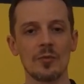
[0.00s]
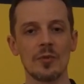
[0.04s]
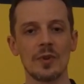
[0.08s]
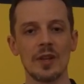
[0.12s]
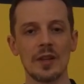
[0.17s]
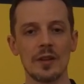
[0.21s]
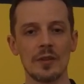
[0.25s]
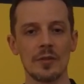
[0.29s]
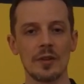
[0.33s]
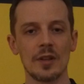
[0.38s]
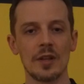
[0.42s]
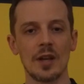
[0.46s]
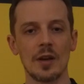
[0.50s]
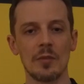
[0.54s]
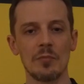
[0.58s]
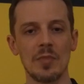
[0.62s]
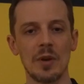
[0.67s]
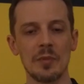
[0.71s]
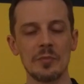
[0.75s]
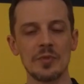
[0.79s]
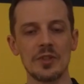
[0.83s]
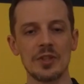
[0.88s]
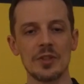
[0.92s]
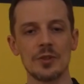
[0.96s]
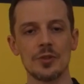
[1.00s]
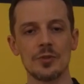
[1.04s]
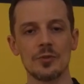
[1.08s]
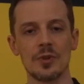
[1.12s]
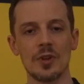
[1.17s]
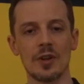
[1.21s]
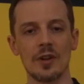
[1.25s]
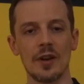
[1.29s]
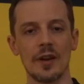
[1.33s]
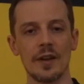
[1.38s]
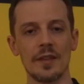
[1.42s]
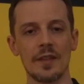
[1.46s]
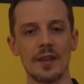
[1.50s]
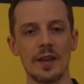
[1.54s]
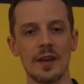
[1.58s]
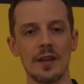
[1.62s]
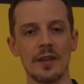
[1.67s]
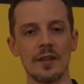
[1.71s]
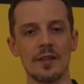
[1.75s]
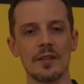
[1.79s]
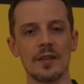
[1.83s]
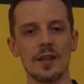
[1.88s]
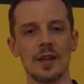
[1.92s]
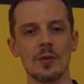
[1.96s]
We bumped into a guy
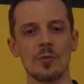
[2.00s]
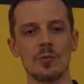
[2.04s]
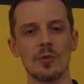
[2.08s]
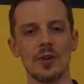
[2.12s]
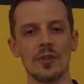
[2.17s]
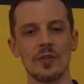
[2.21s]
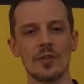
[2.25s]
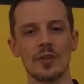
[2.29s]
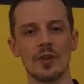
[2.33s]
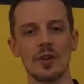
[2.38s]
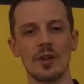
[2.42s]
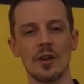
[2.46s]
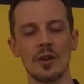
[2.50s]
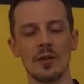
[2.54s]
that was